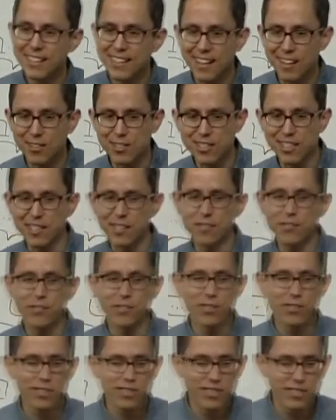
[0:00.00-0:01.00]
I would say, the
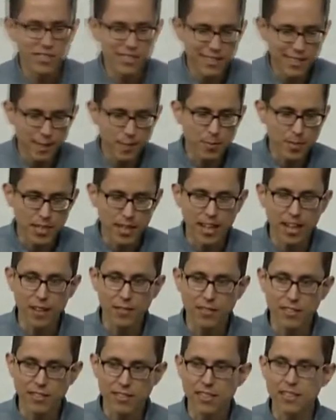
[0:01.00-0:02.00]
first deep
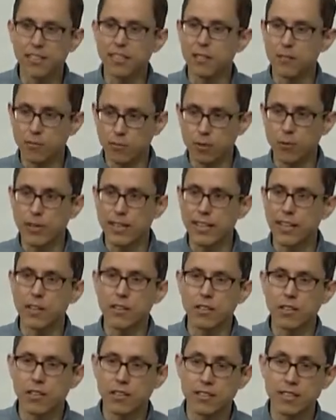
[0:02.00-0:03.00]
dive into what we now
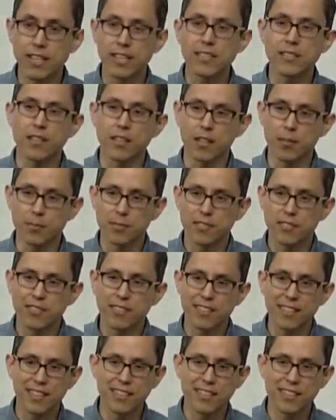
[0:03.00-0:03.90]
call tech startups.